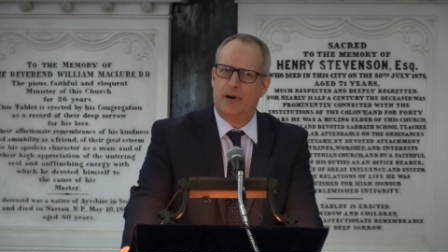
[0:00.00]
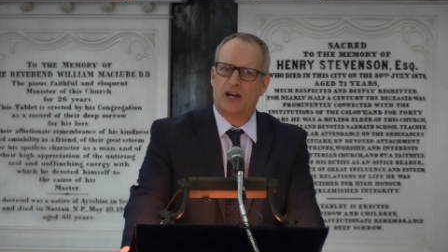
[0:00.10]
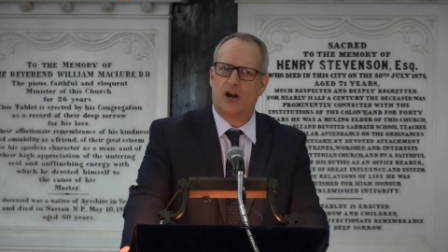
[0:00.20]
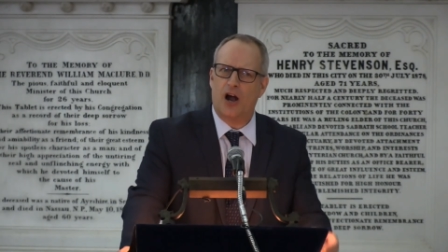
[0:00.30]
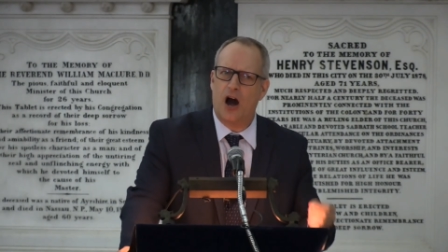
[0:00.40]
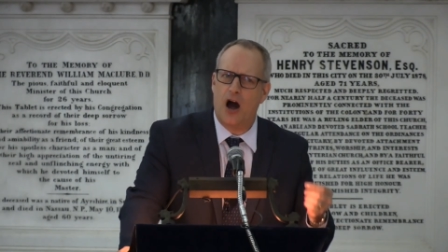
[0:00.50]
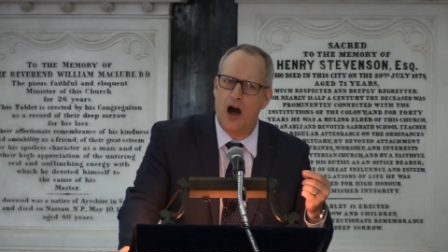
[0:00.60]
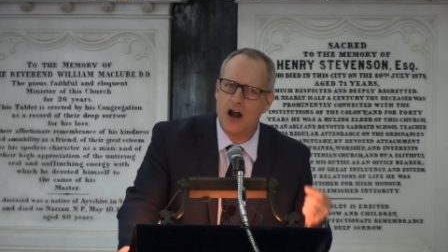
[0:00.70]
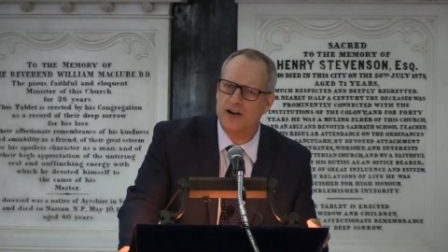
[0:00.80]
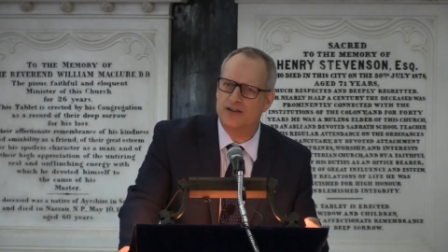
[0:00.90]
but our
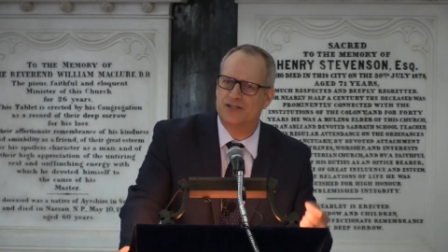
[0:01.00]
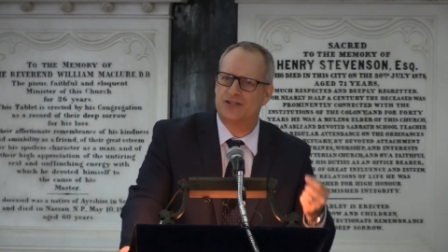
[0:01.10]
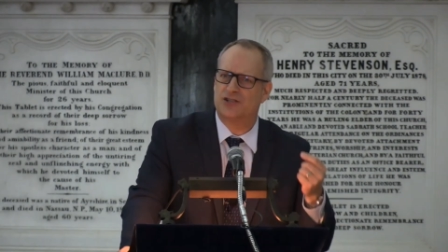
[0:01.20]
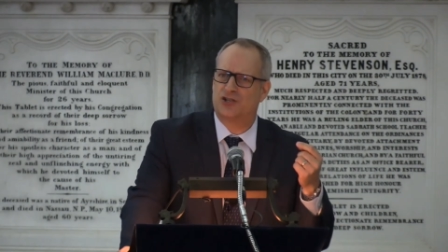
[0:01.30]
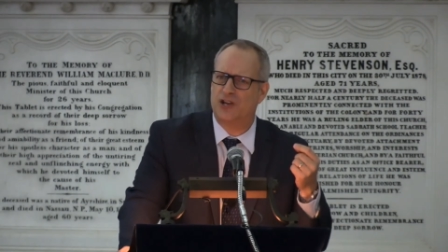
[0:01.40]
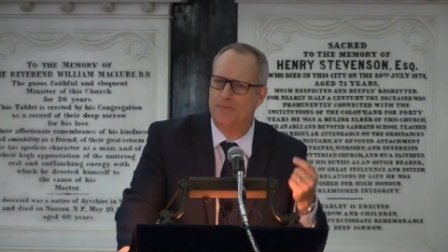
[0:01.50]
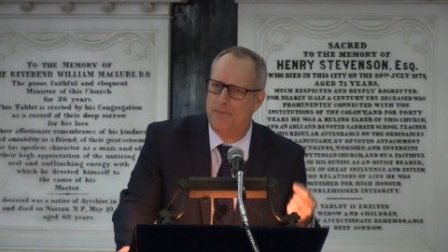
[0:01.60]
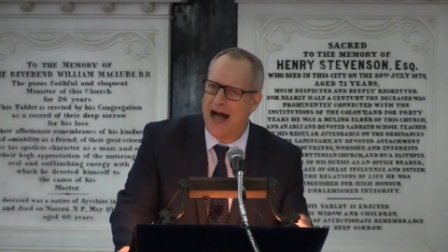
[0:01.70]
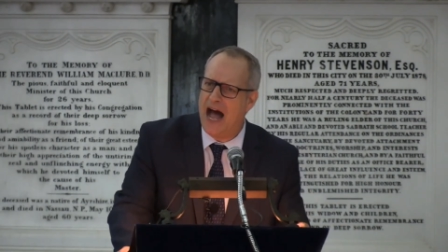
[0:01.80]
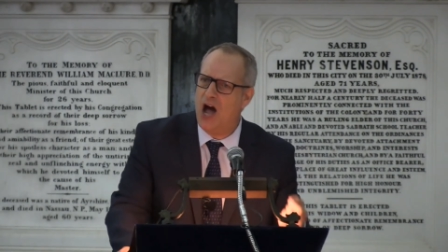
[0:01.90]
hearts
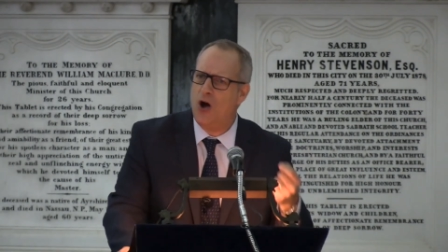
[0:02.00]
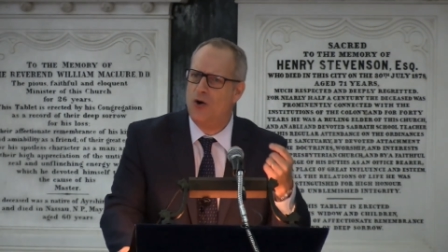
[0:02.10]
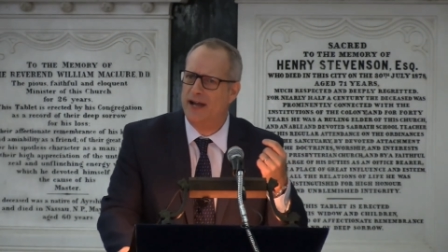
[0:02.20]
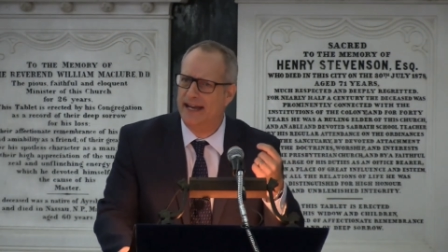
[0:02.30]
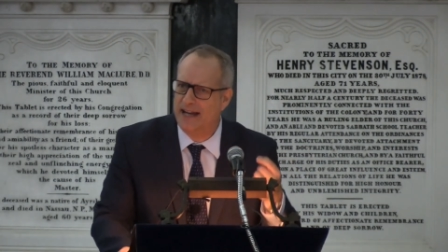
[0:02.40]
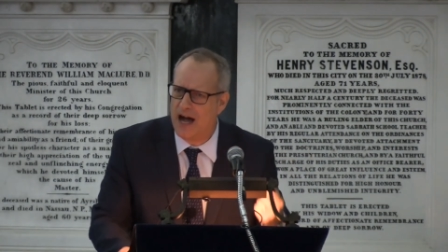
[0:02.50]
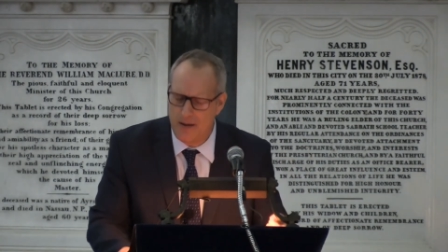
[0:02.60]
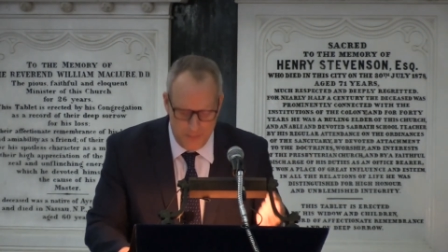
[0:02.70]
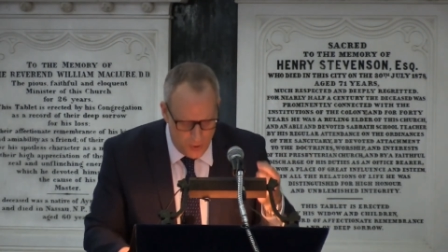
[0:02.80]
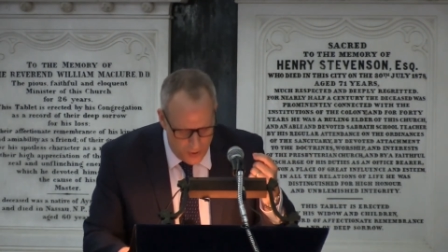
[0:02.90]
should bow in
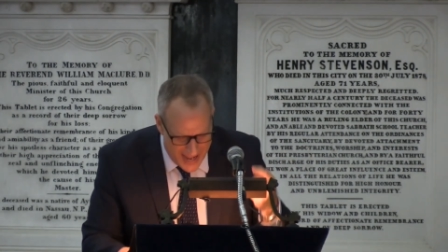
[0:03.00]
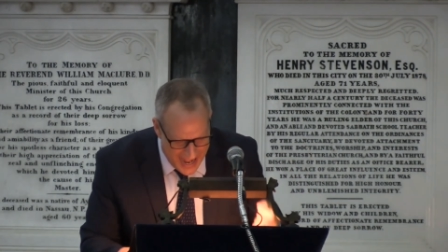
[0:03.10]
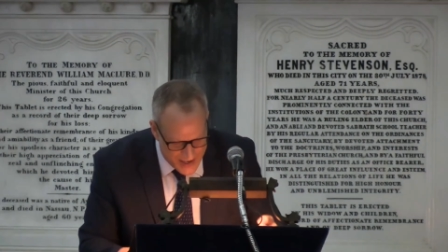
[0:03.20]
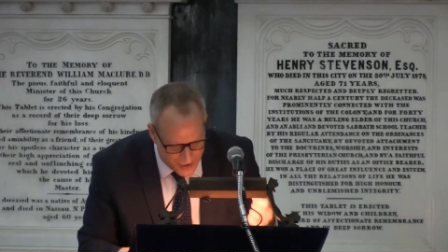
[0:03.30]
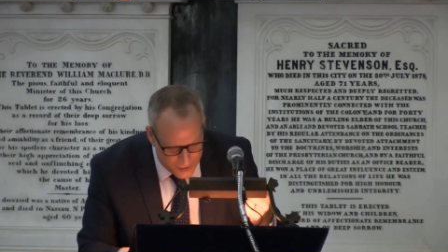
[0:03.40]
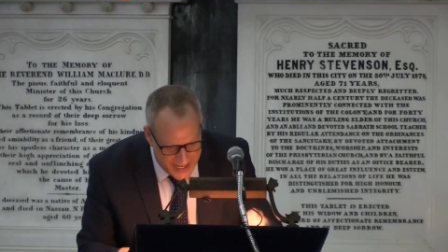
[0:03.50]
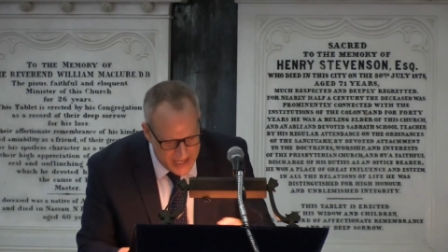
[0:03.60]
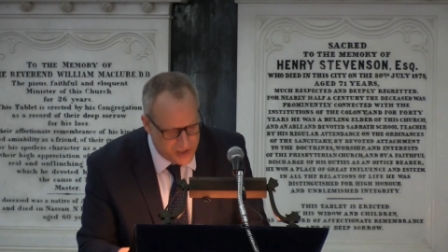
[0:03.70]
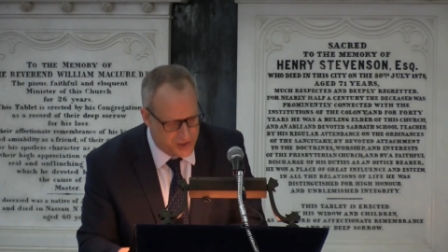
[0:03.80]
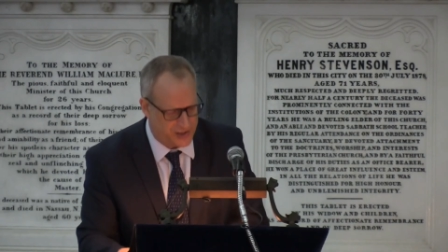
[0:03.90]
humble
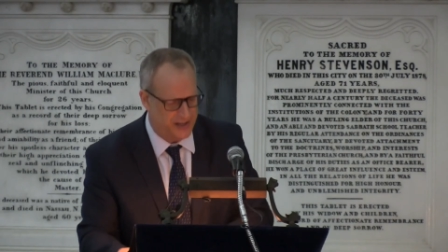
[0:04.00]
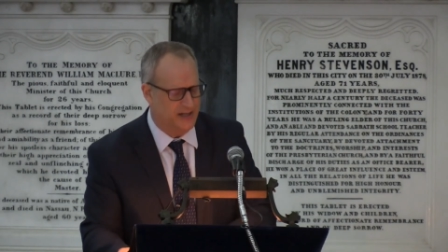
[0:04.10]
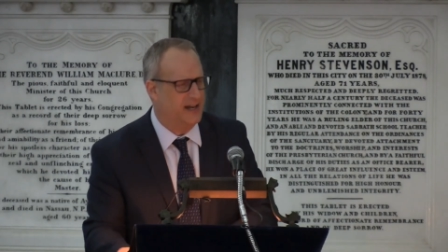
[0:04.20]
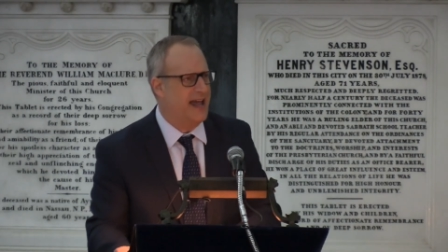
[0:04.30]
adoration